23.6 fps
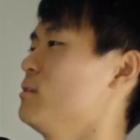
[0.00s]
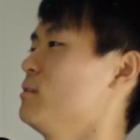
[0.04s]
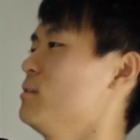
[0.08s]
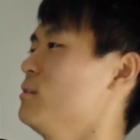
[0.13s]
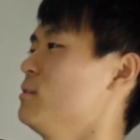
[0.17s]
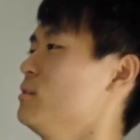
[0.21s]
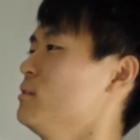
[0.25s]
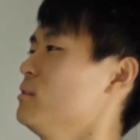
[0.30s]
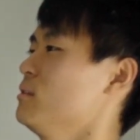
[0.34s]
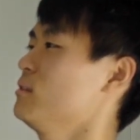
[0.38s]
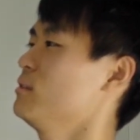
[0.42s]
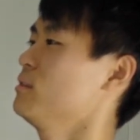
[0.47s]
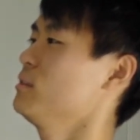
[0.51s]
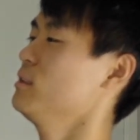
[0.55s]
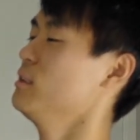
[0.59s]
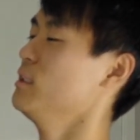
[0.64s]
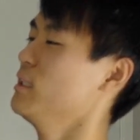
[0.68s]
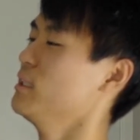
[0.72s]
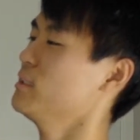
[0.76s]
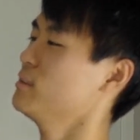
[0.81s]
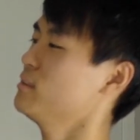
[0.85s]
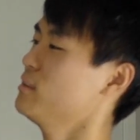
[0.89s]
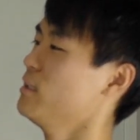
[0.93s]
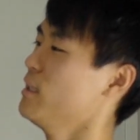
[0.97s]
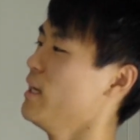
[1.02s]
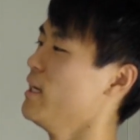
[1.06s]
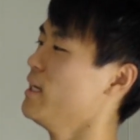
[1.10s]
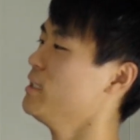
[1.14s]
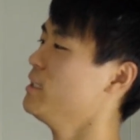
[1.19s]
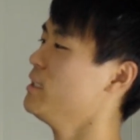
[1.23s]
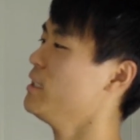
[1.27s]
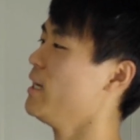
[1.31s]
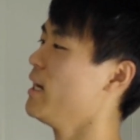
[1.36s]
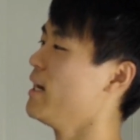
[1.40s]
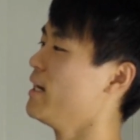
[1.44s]
Exodus. Yes, the A
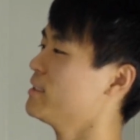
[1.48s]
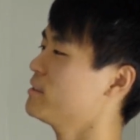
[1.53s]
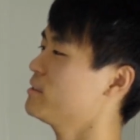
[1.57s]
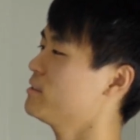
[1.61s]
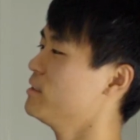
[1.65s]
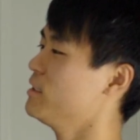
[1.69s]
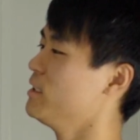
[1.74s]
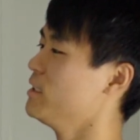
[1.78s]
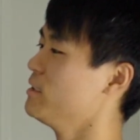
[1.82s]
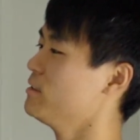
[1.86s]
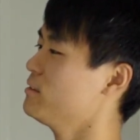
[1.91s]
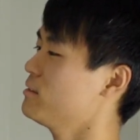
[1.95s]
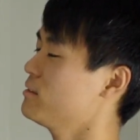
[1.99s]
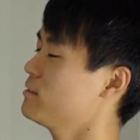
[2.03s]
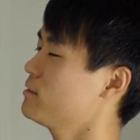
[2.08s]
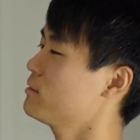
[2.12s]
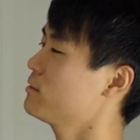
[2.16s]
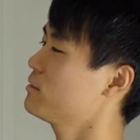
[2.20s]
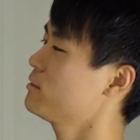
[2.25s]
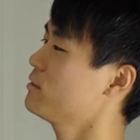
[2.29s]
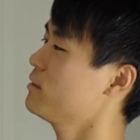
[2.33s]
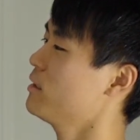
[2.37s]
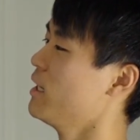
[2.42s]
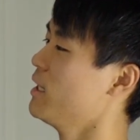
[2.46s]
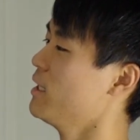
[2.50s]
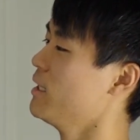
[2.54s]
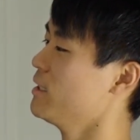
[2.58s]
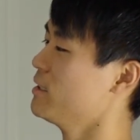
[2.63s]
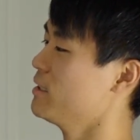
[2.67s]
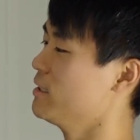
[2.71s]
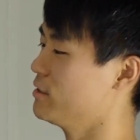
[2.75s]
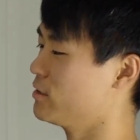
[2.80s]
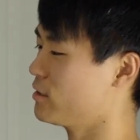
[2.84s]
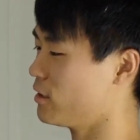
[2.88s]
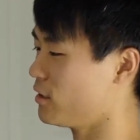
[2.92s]
D Exodus. I
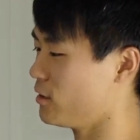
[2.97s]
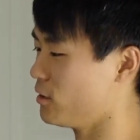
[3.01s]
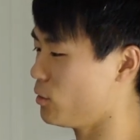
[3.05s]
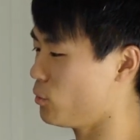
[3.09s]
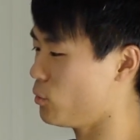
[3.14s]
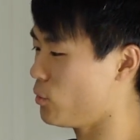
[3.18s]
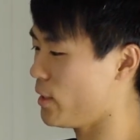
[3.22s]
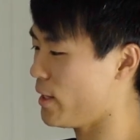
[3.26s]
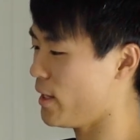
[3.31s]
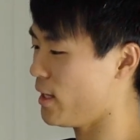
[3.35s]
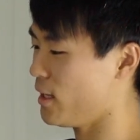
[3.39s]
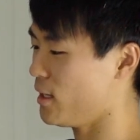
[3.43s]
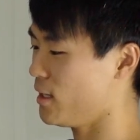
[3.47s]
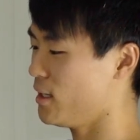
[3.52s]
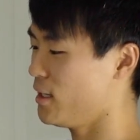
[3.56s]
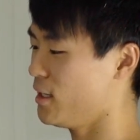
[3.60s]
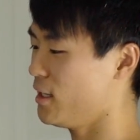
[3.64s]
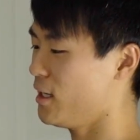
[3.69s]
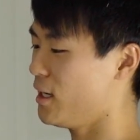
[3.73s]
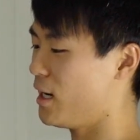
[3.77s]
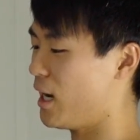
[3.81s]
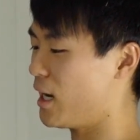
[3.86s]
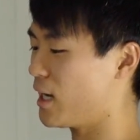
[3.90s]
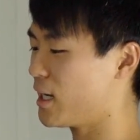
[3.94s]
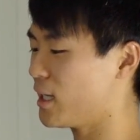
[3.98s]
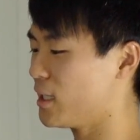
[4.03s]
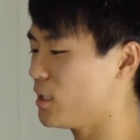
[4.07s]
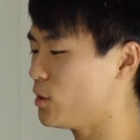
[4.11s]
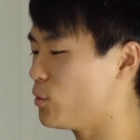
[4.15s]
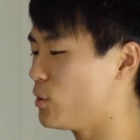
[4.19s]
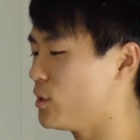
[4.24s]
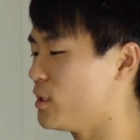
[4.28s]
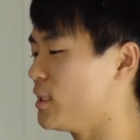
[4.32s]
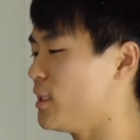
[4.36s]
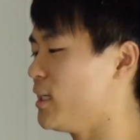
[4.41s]
like this colorway. I kind
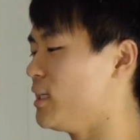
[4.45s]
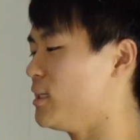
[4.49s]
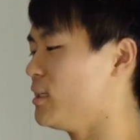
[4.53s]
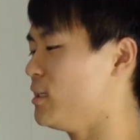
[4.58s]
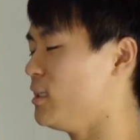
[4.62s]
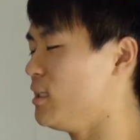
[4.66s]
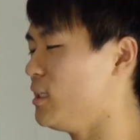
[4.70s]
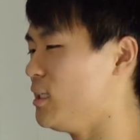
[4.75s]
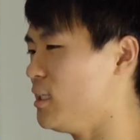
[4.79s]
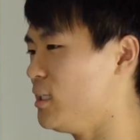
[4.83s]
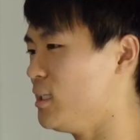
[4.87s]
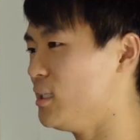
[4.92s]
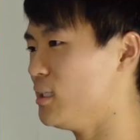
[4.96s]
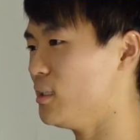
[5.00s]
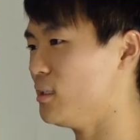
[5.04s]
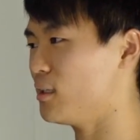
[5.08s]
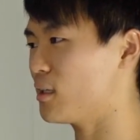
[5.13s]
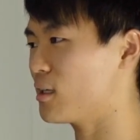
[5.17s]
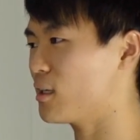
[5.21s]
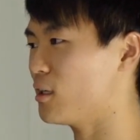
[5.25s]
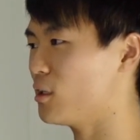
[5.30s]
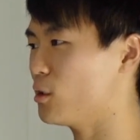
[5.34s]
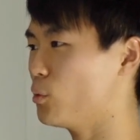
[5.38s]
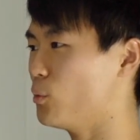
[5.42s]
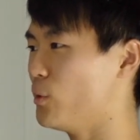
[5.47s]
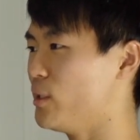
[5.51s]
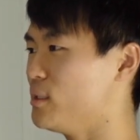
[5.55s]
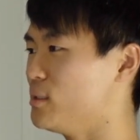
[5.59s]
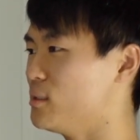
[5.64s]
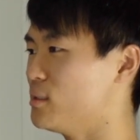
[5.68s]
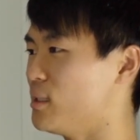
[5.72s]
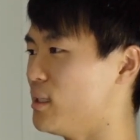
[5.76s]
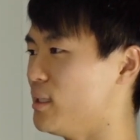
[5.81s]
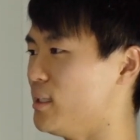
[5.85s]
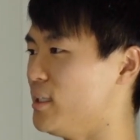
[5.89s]
of want to get the
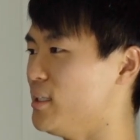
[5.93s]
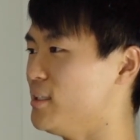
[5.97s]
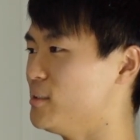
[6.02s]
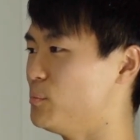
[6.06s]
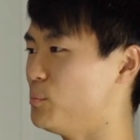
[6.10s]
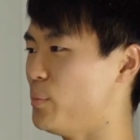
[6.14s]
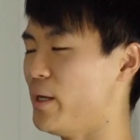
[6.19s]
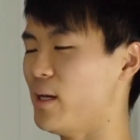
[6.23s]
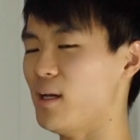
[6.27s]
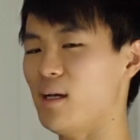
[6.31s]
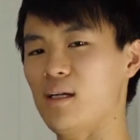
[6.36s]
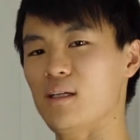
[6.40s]
colorways that East Bay